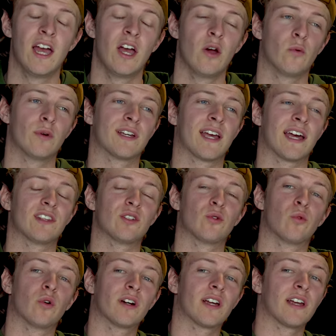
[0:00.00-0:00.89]
We get to
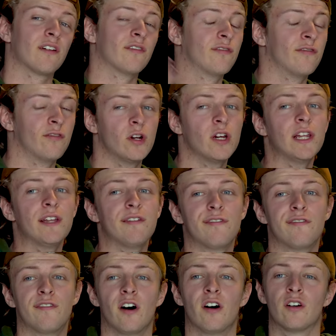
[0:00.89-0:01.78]
work in really
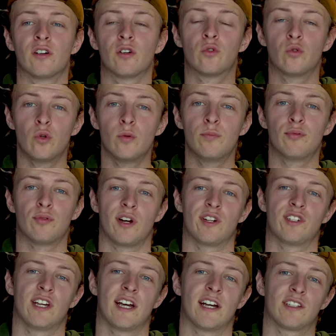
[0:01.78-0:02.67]
fun group
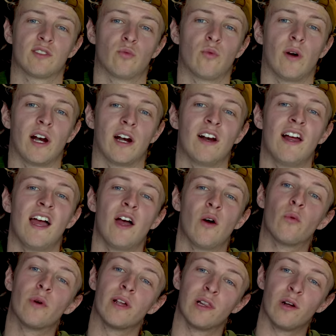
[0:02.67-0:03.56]
projects where
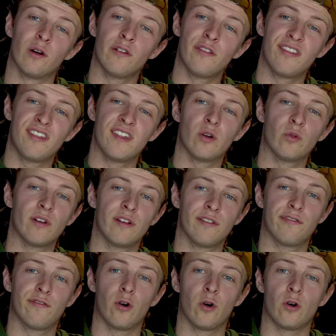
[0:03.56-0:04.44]
we learn theory
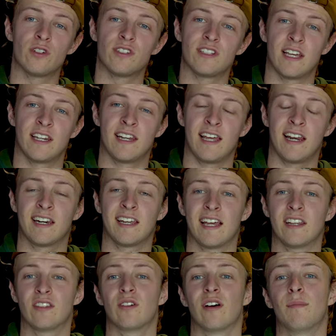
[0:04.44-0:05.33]
first and then
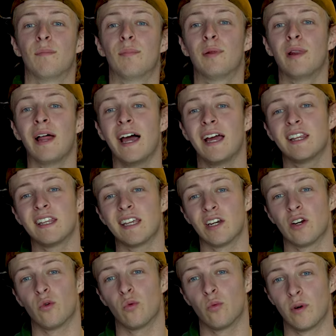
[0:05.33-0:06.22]
get to apply it
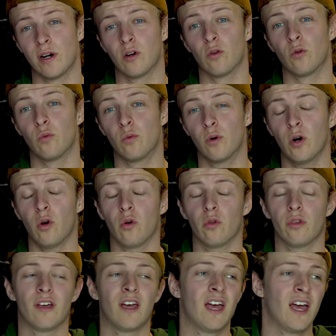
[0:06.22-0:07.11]
in the real
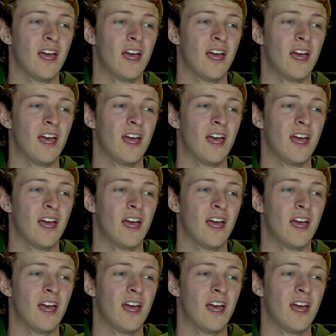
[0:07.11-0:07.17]
world.